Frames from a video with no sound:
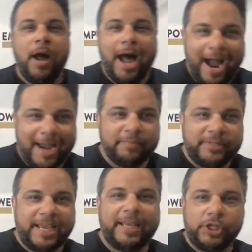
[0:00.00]
I am
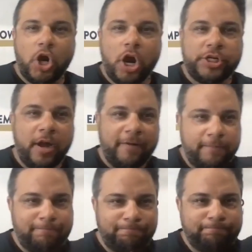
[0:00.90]
taking charge of
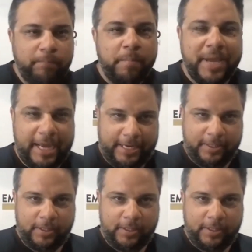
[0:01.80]
me.